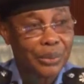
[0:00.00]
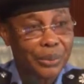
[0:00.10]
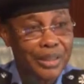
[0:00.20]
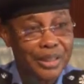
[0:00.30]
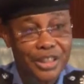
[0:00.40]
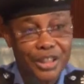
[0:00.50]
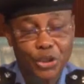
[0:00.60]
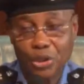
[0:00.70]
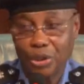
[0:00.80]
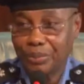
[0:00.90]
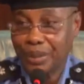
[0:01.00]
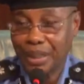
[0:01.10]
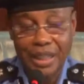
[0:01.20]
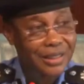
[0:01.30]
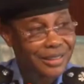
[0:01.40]
when this issue of
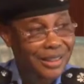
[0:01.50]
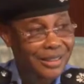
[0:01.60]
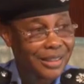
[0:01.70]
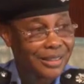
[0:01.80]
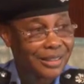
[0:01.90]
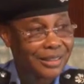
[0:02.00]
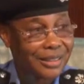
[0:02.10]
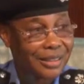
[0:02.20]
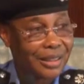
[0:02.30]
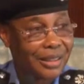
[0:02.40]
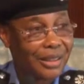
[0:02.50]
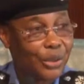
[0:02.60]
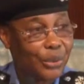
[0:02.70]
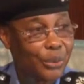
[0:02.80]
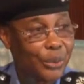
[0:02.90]
Kyari started,
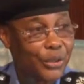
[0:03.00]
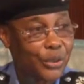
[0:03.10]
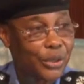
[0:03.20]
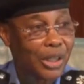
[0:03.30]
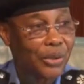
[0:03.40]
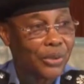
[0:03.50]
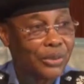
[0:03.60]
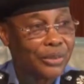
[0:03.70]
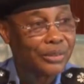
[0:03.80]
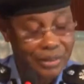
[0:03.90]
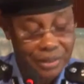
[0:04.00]
we took our own